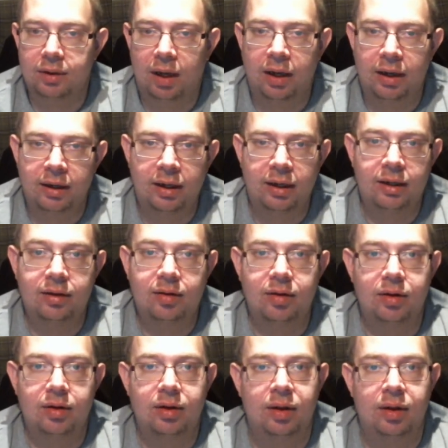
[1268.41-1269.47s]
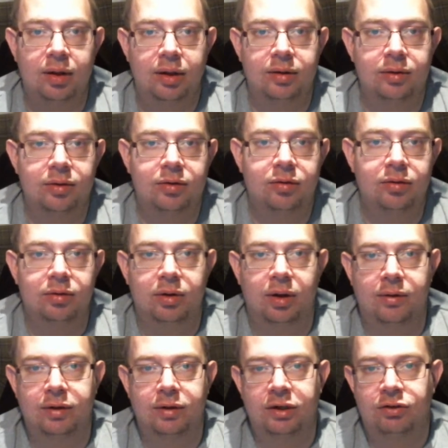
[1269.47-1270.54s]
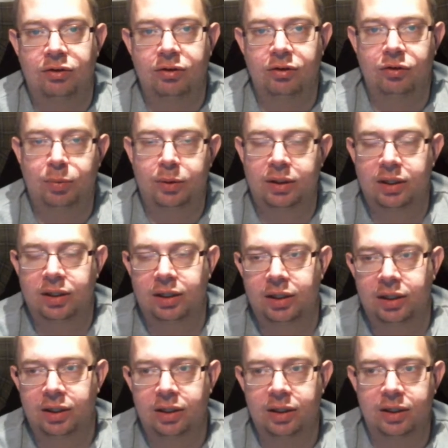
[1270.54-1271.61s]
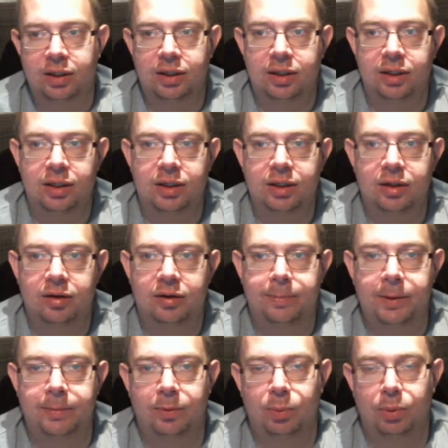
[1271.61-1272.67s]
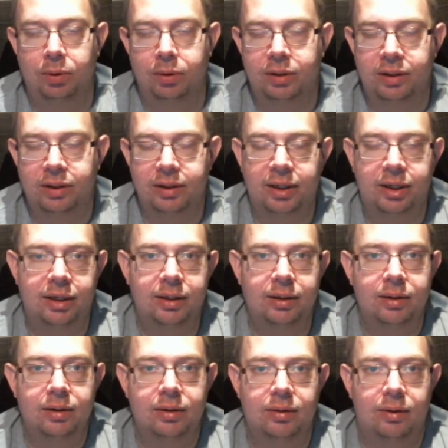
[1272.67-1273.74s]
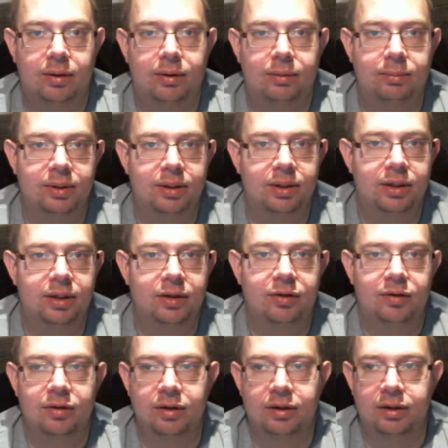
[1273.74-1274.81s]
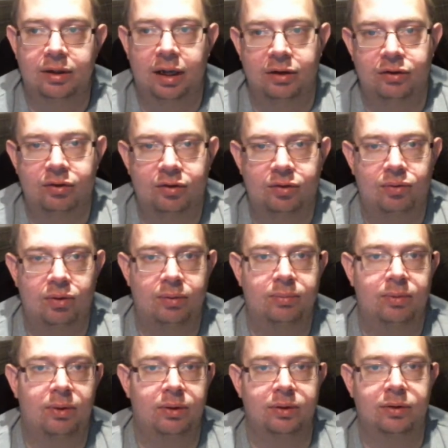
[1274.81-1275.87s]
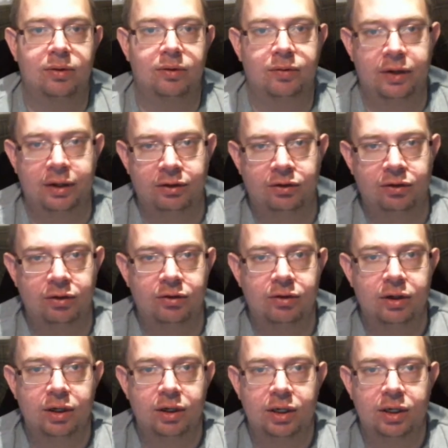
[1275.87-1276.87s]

I had little to no issues with the people working there or with guests from other conventions.